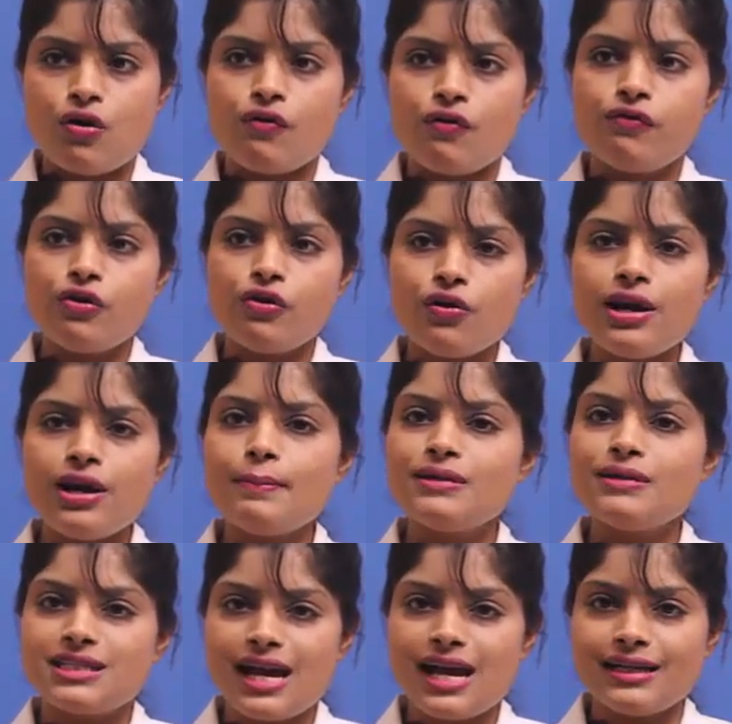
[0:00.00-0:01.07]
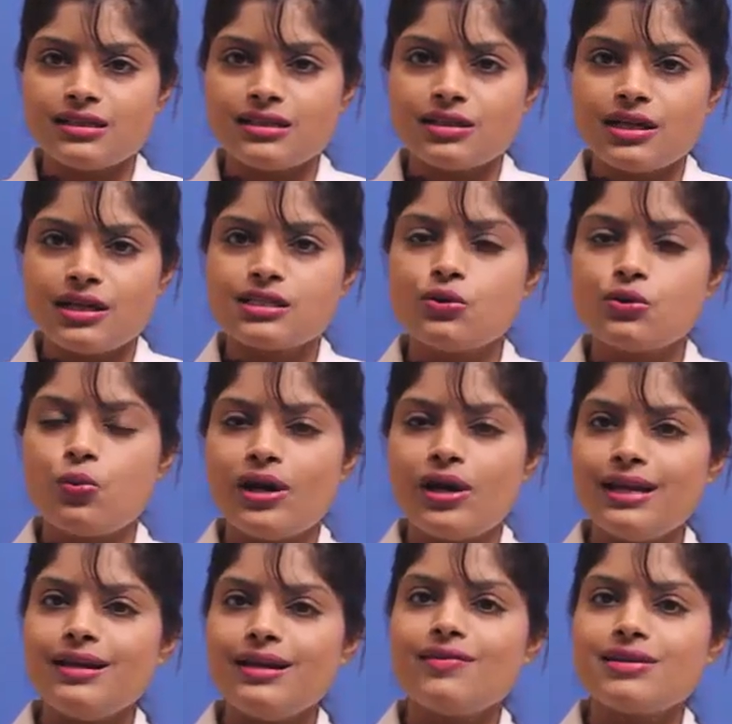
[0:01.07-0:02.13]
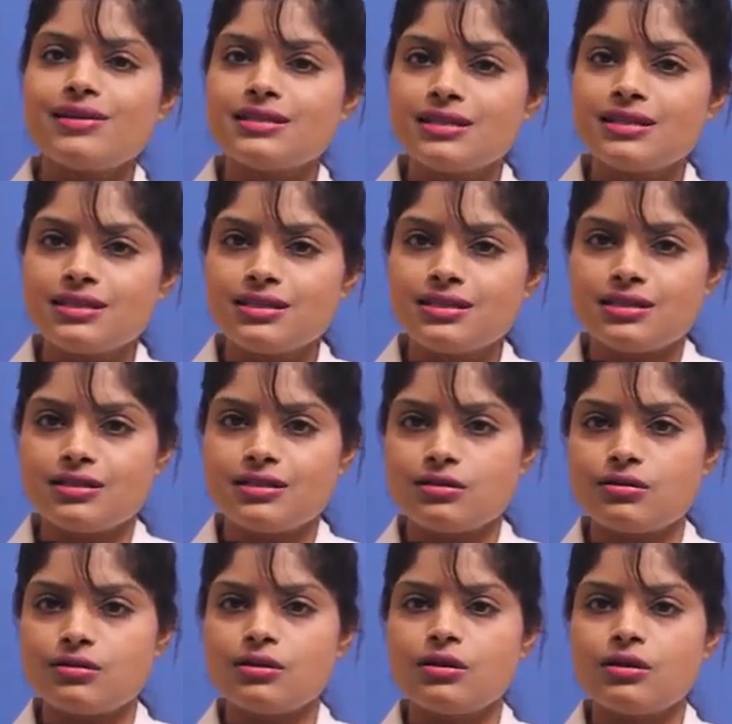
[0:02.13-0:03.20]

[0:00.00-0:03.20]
Fluoroapatite is a very resistant